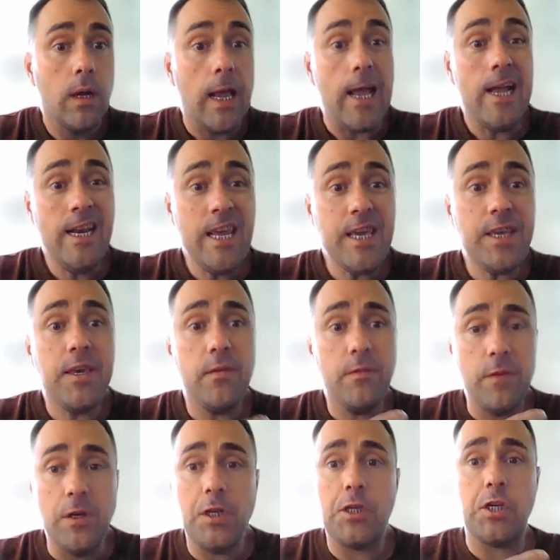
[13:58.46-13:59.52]
any
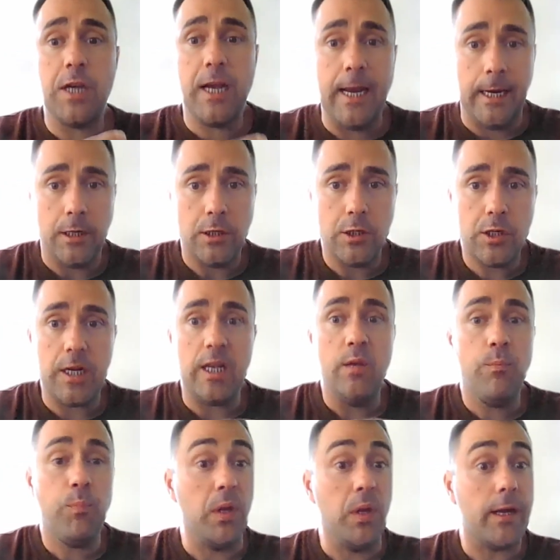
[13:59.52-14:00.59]
given change
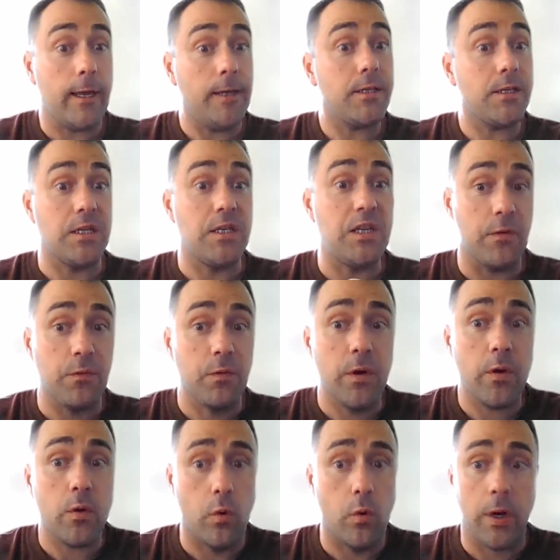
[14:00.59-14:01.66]
implicates
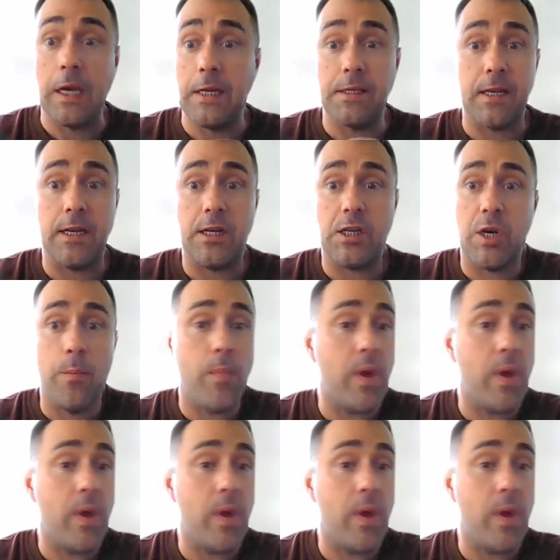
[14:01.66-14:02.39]
different organization